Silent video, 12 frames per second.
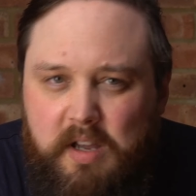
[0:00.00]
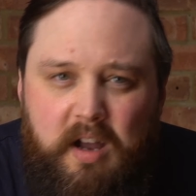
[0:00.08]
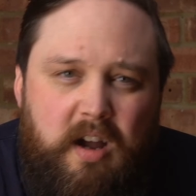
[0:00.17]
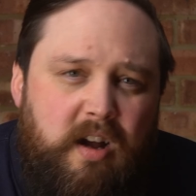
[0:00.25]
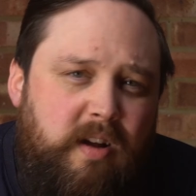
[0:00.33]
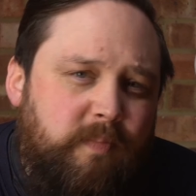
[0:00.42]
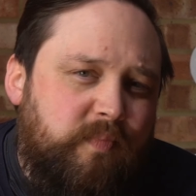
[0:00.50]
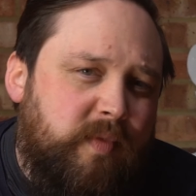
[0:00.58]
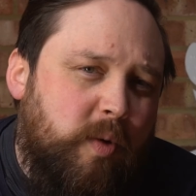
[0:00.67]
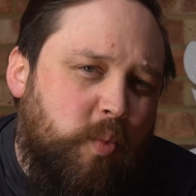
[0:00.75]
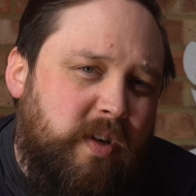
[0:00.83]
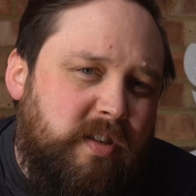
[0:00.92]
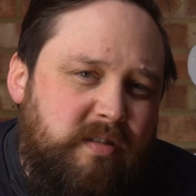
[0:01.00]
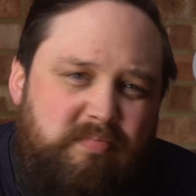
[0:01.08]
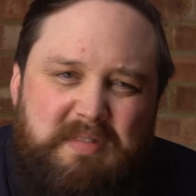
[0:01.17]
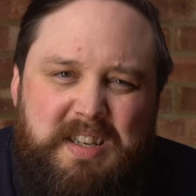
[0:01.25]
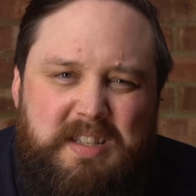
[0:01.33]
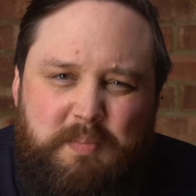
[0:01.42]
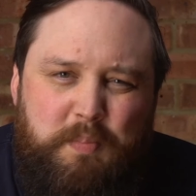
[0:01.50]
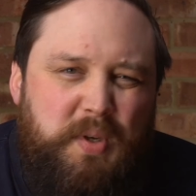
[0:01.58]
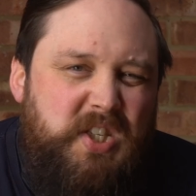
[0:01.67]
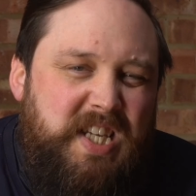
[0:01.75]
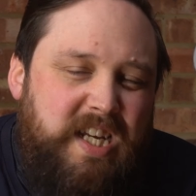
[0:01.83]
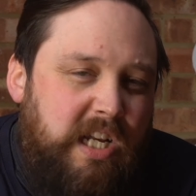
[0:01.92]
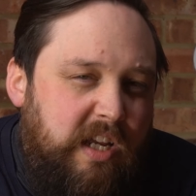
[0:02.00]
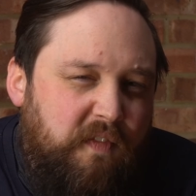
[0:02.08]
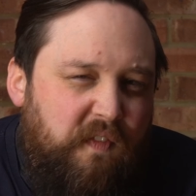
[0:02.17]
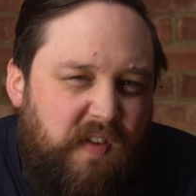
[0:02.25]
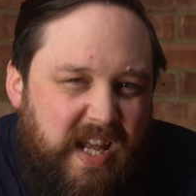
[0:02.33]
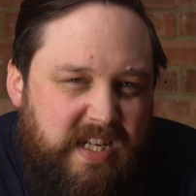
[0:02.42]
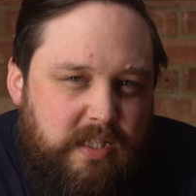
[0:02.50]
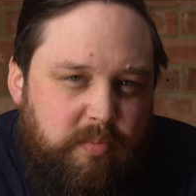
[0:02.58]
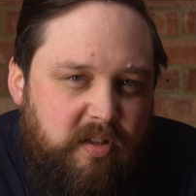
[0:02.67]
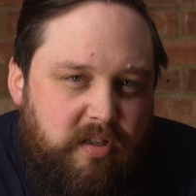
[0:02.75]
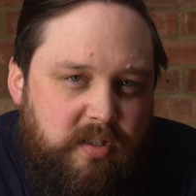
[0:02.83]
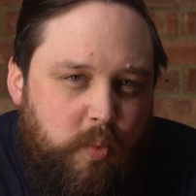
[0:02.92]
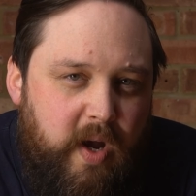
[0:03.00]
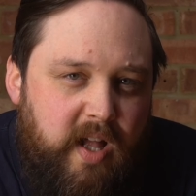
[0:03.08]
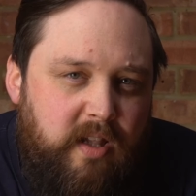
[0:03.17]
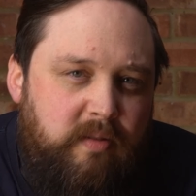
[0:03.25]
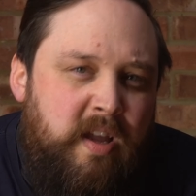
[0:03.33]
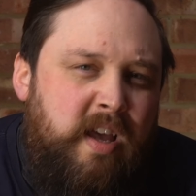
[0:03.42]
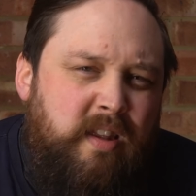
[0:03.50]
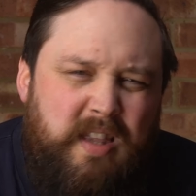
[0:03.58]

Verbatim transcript: um, which isn't particularly flexible as well.